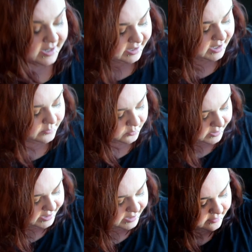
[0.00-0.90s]
Come on.
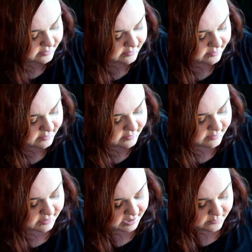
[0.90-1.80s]

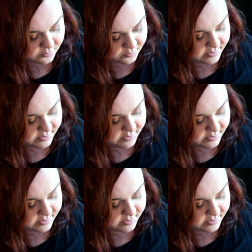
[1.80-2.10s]
Come on.